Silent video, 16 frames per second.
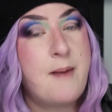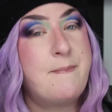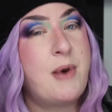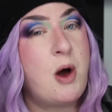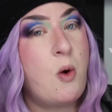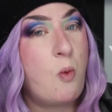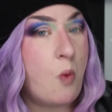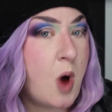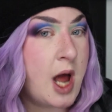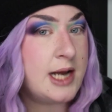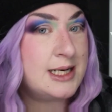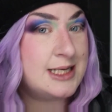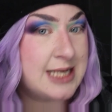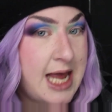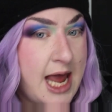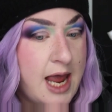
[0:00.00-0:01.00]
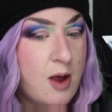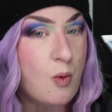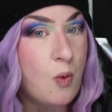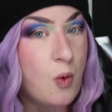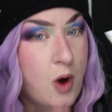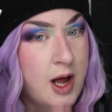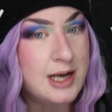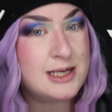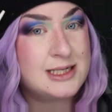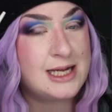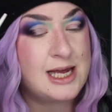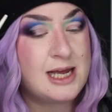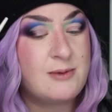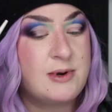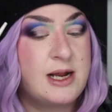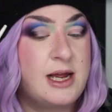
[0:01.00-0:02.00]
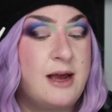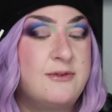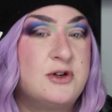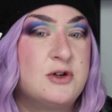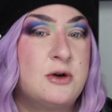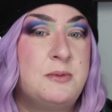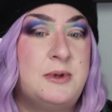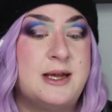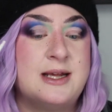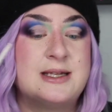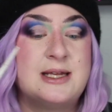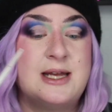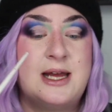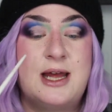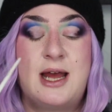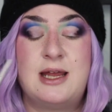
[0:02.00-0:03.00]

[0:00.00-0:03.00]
But one day when I have to replace it,